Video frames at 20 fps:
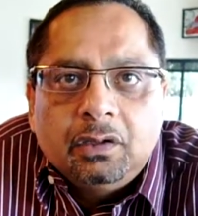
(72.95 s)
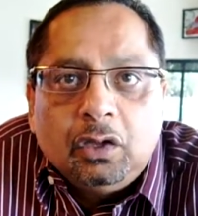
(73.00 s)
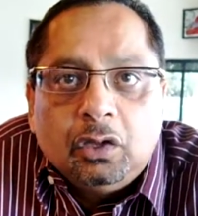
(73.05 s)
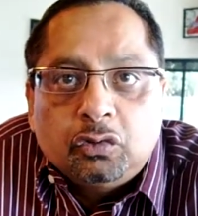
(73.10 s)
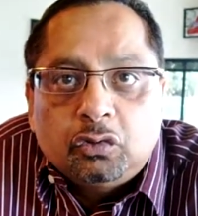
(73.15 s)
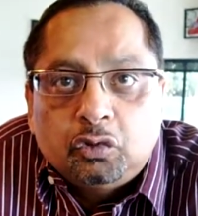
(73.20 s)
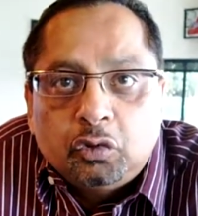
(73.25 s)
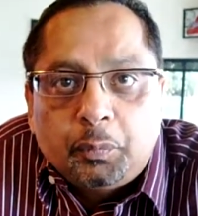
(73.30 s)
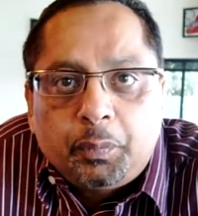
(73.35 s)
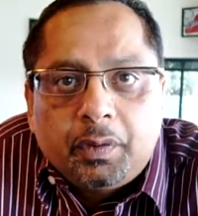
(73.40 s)
a
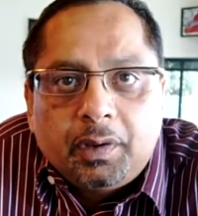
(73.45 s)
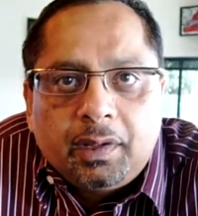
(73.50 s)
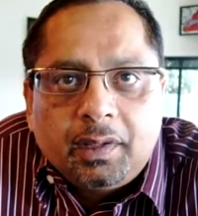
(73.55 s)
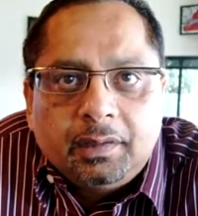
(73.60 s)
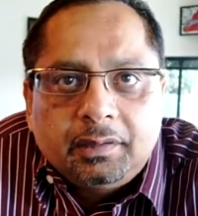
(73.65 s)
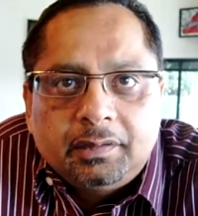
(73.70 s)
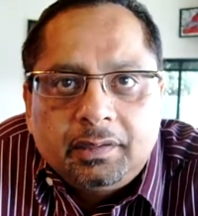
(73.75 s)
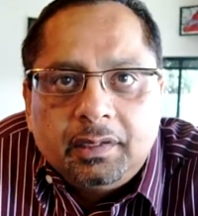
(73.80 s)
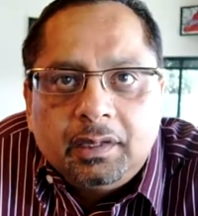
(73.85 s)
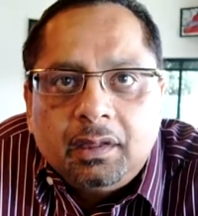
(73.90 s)
super
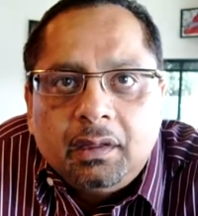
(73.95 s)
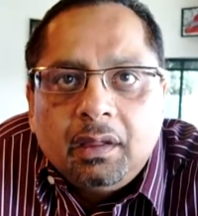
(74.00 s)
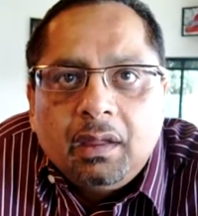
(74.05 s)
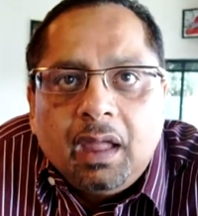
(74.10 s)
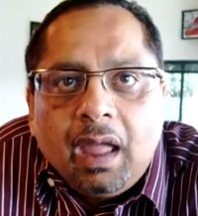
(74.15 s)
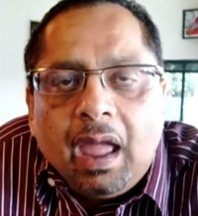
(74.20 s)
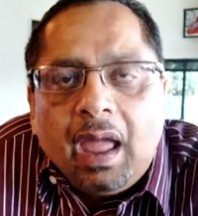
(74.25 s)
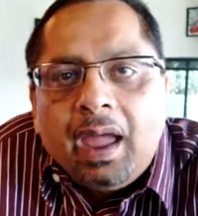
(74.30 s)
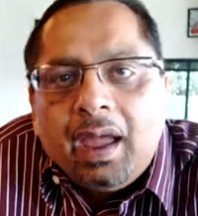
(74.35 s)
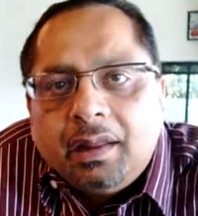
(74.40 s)
healthy,
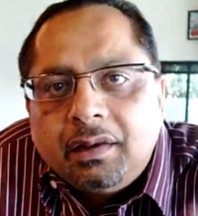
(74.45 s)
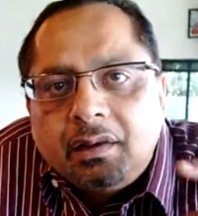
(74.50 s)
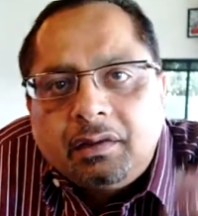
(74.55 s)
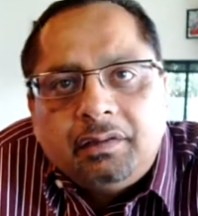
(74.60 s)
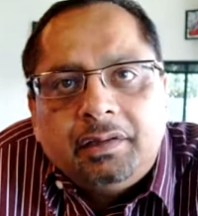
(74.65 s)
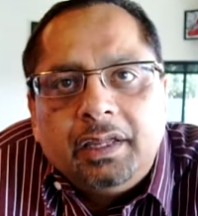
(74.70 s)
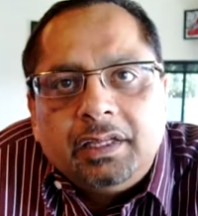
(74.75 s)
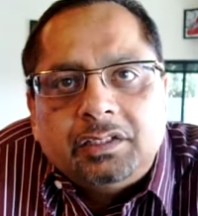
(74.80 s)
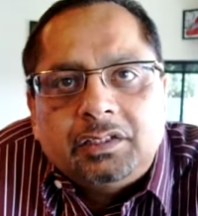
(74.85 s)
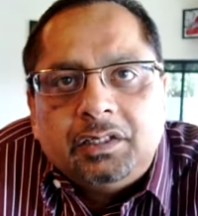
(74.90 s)
and a
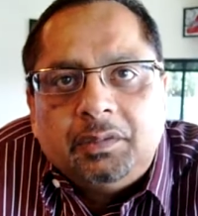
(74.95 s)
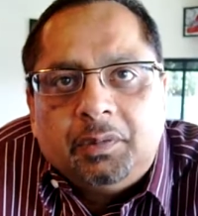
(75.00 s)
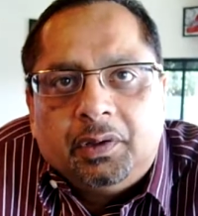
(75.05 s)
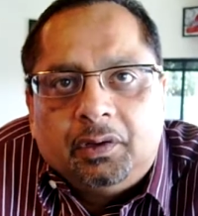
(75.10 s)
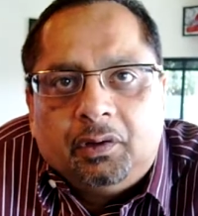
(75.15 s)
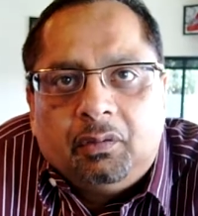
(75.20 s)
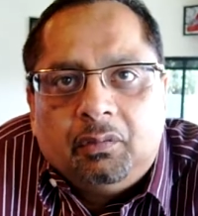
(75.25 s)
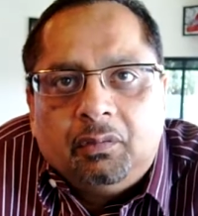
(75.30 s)
tasty menu.